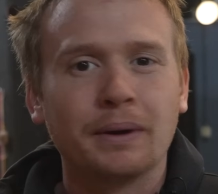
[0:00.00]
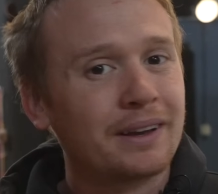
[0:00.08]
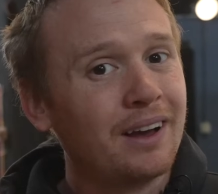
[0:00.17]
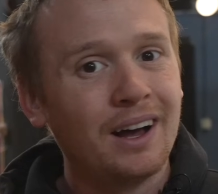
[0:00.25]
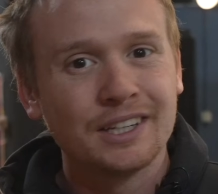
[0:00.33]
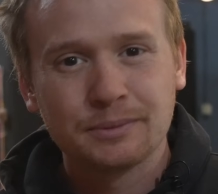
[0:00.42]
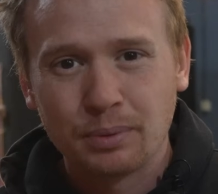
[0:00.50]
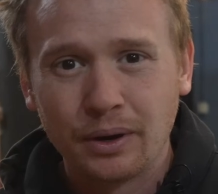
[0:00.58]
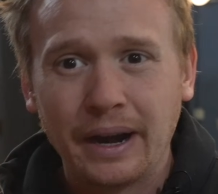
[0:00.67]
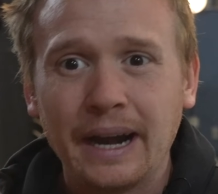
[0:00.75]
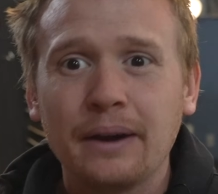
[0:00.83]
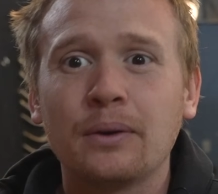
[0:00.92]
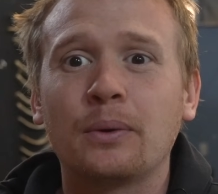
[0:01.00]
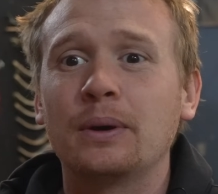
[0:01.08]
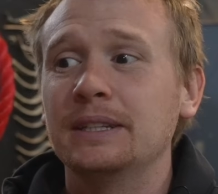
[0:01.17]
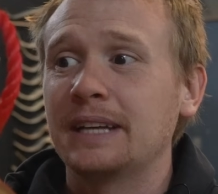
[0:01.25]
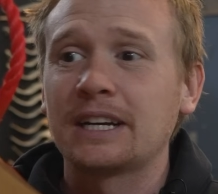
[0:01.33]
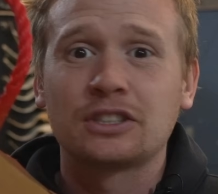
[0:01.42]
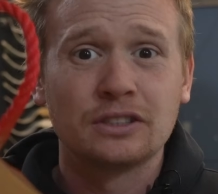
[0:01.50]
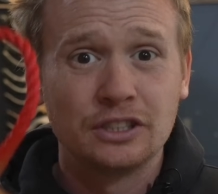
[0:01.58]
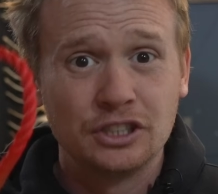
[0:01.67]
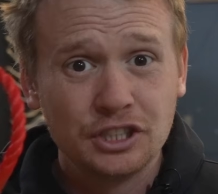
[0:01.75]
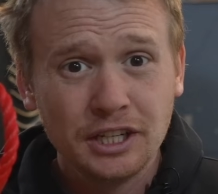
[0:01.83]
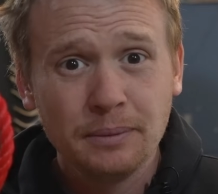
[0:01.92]
but cost per arrow, it's actually
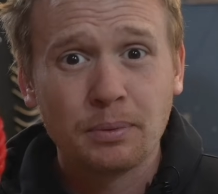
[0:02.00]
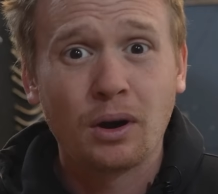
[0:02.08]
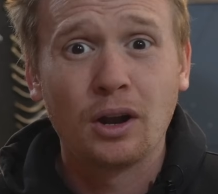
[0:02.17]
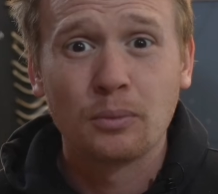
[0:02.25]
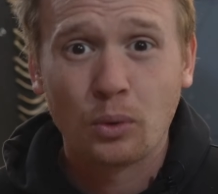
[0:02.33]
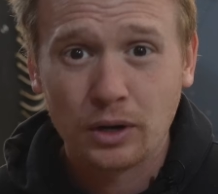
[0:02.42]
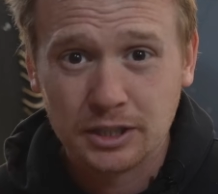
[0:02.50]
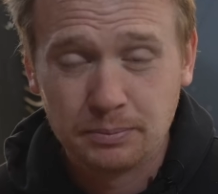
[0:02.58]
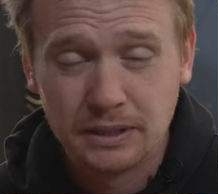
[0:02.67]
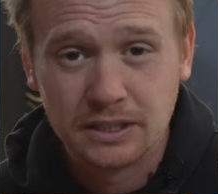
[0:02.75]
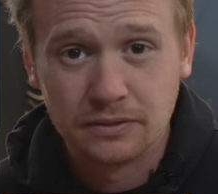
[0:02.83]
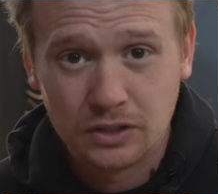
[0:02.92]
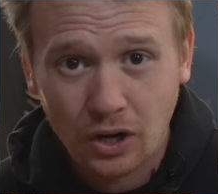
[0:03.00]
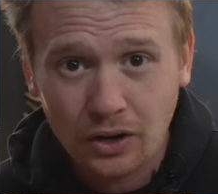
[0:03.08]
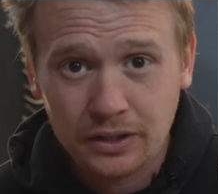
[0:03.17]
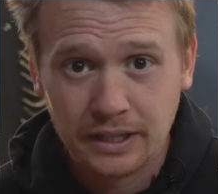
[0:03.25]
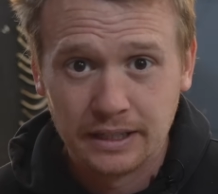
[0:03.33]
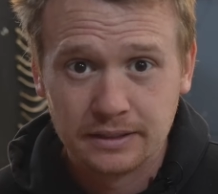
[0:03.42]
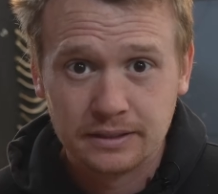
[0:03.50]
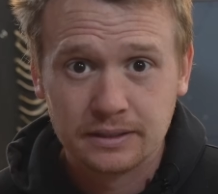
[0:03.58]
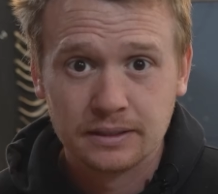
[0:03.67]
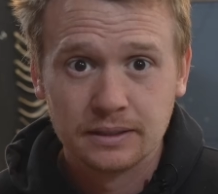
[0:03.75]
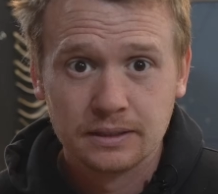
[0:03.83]
cheaper on more expensive targets